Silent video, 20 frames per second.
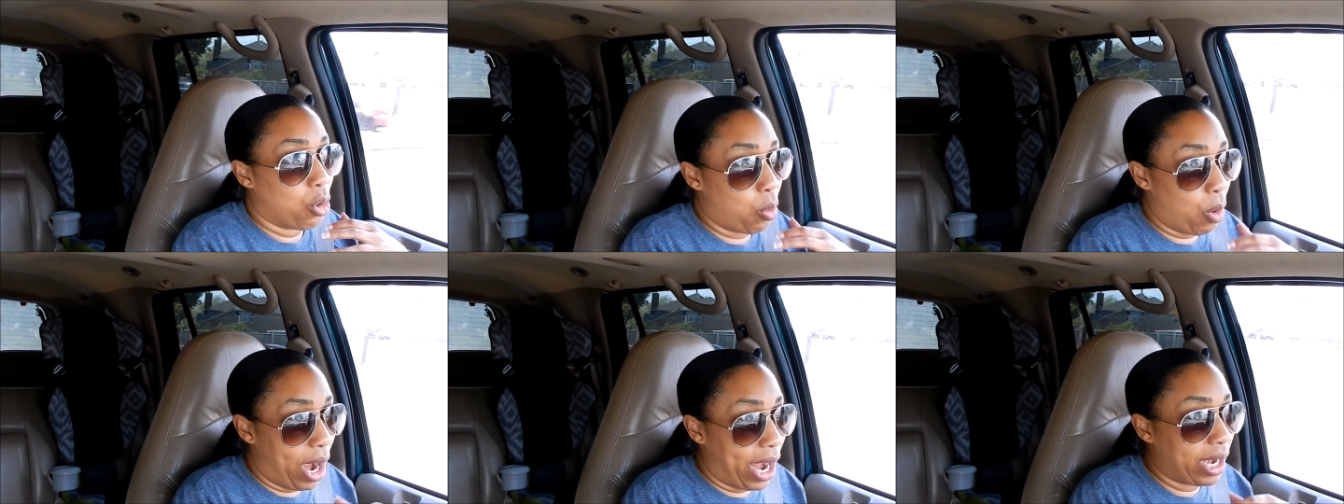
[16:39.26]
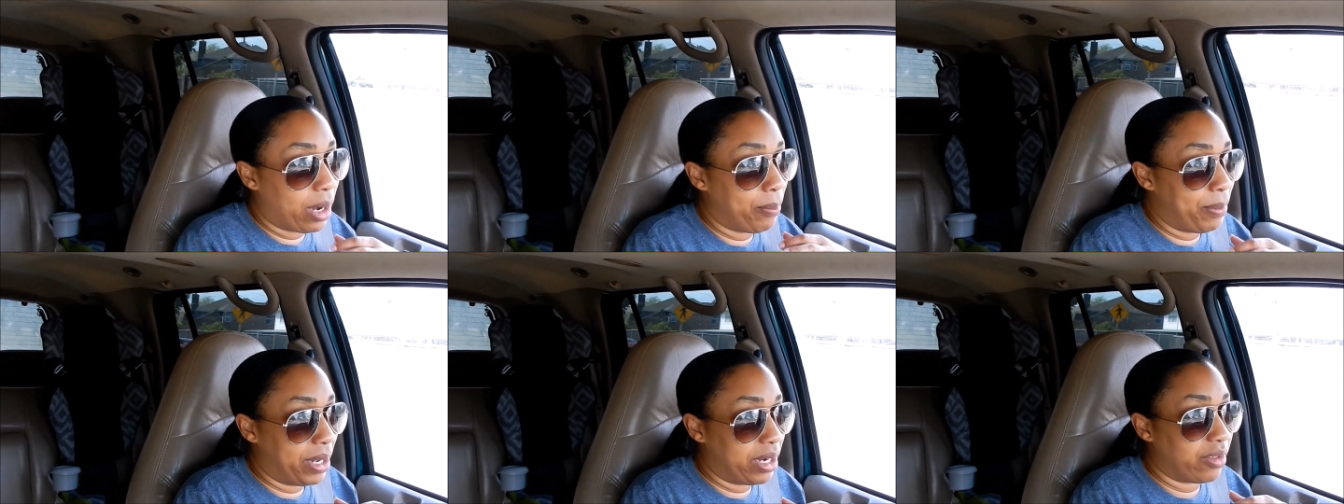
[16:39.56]

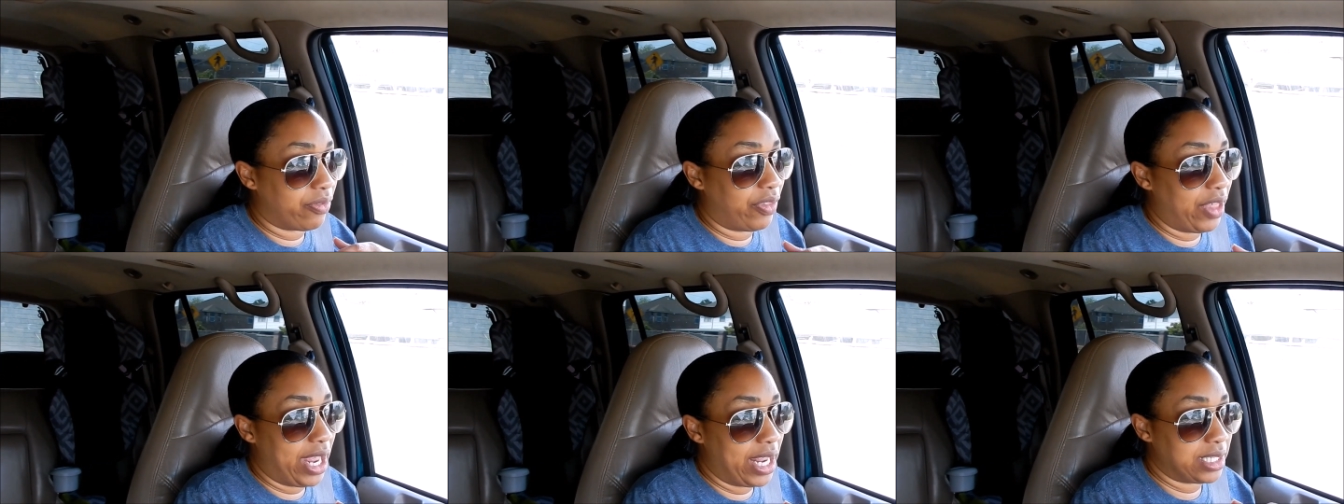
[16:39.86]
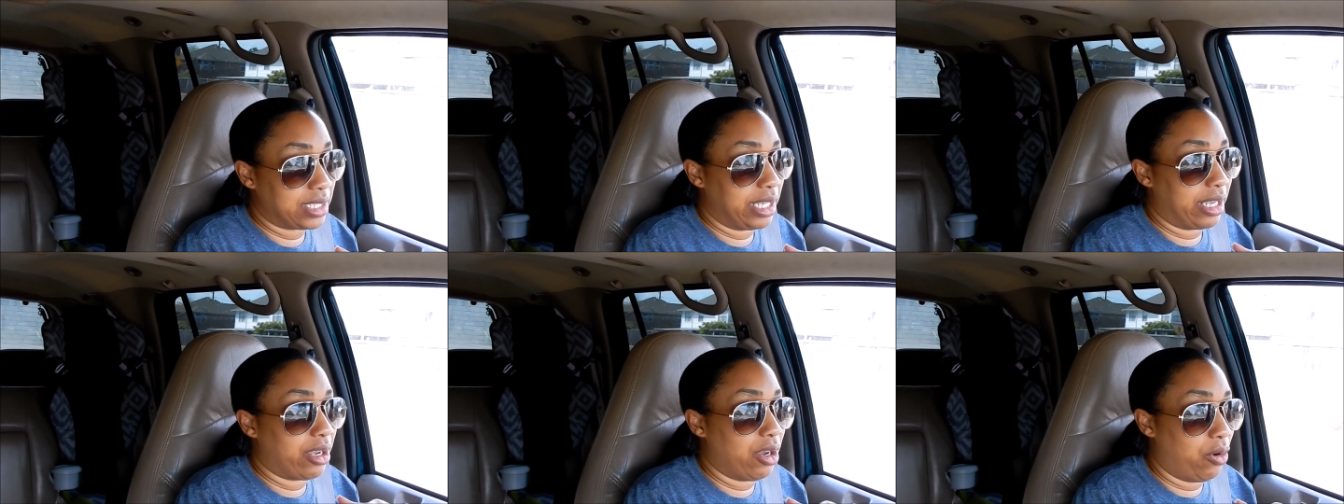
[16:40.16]
quite a bit of
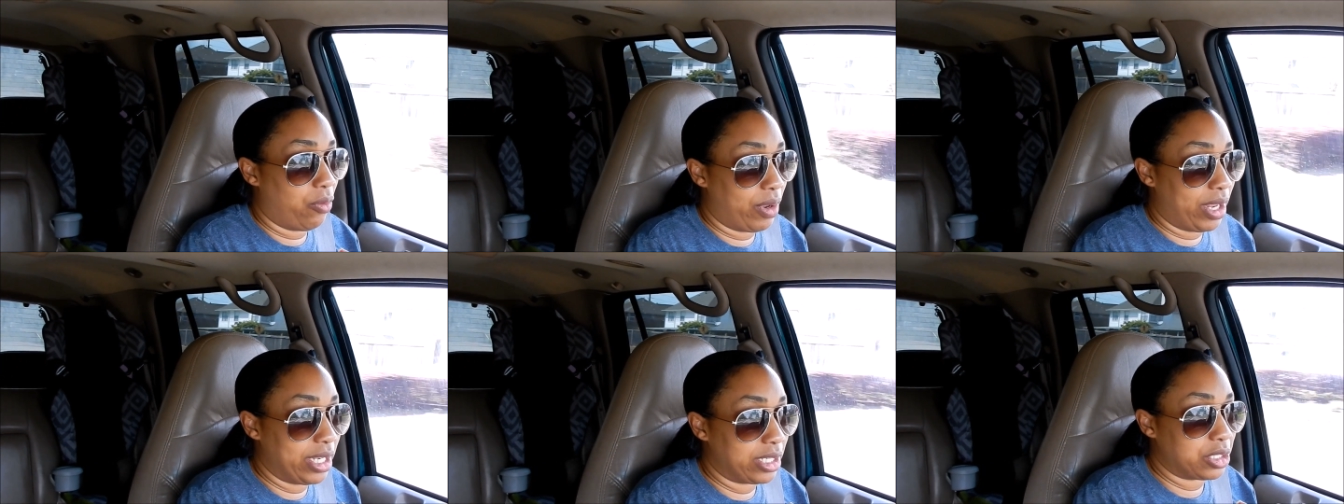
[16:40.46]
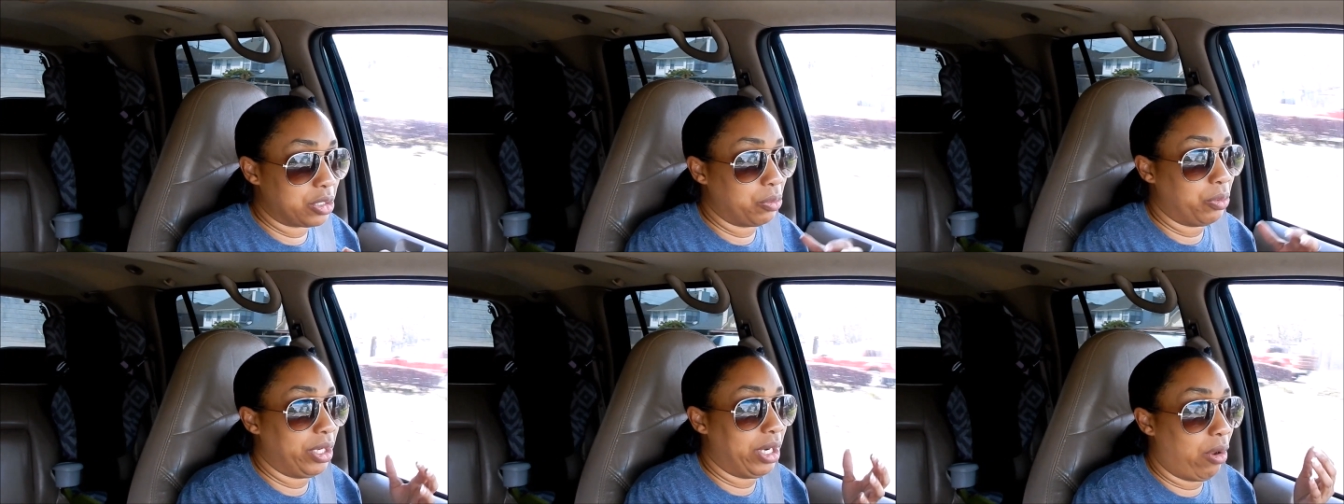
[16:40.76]
things that go
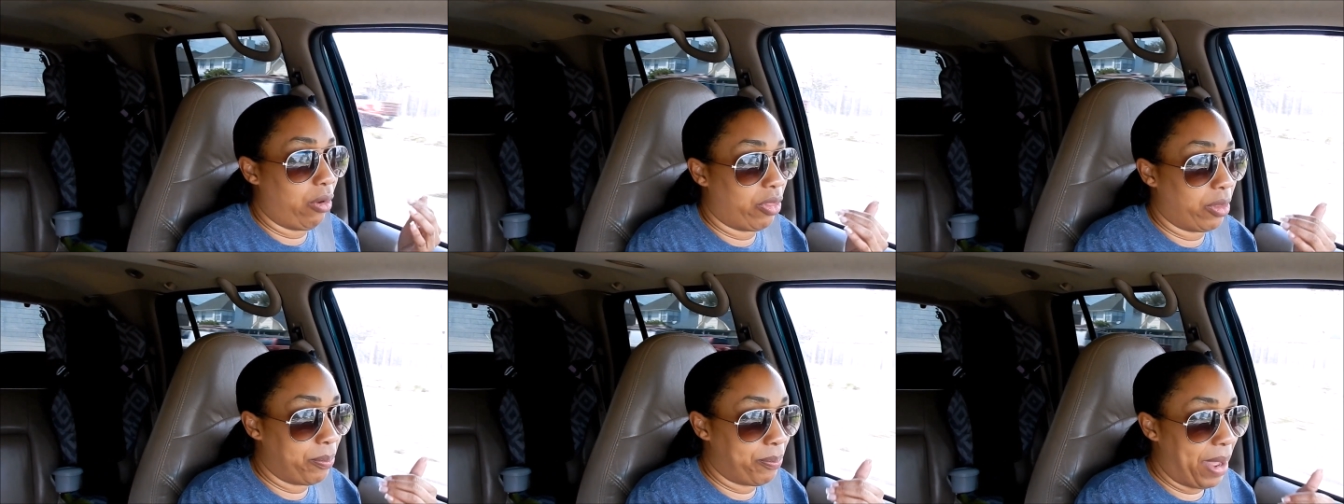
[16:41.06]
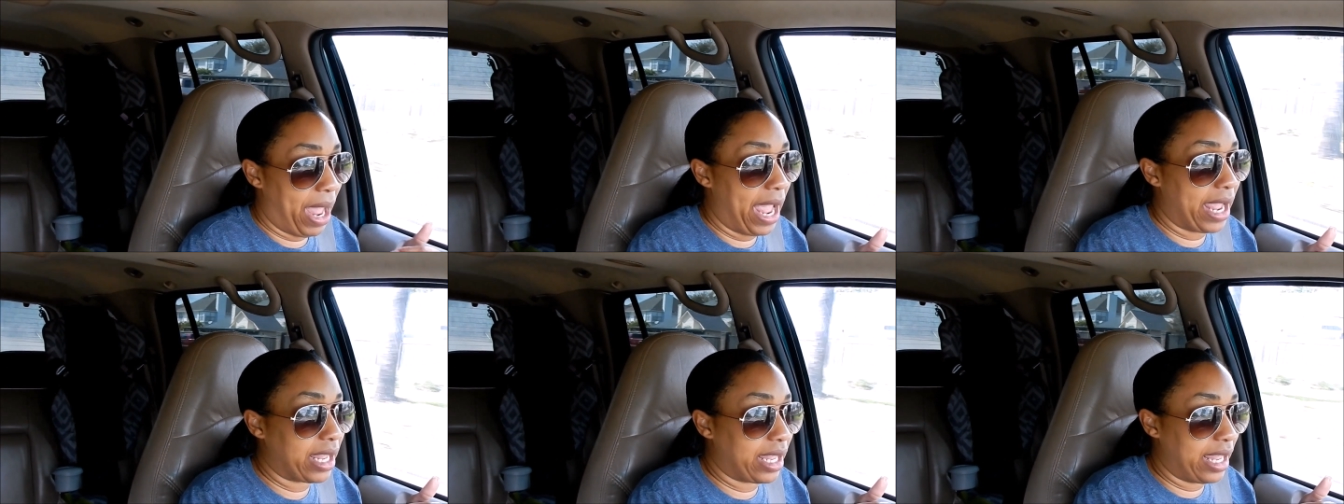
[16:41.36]
into it on the
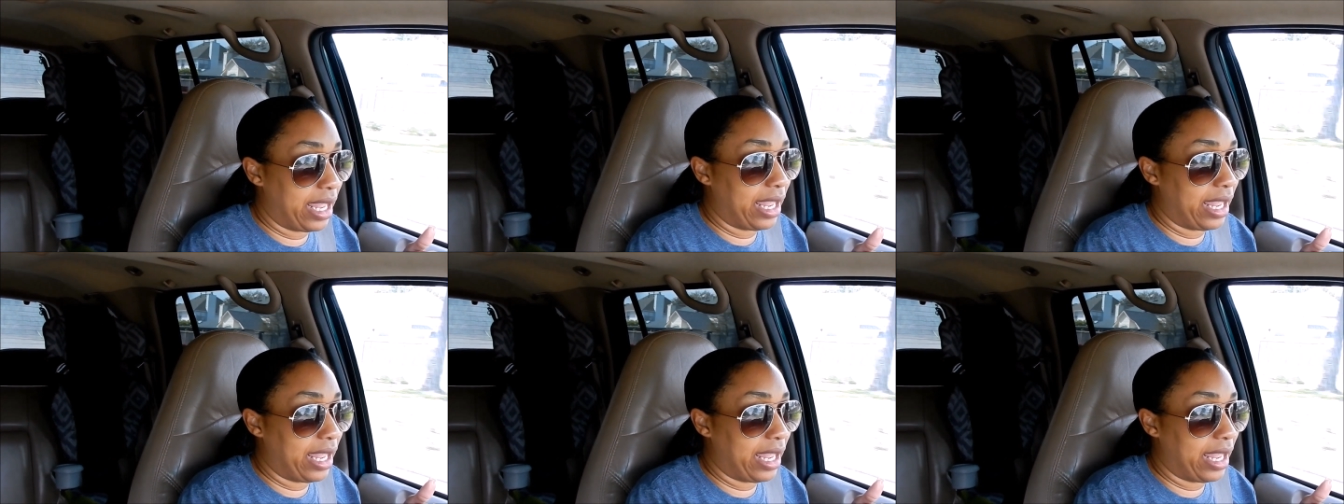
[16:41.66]
back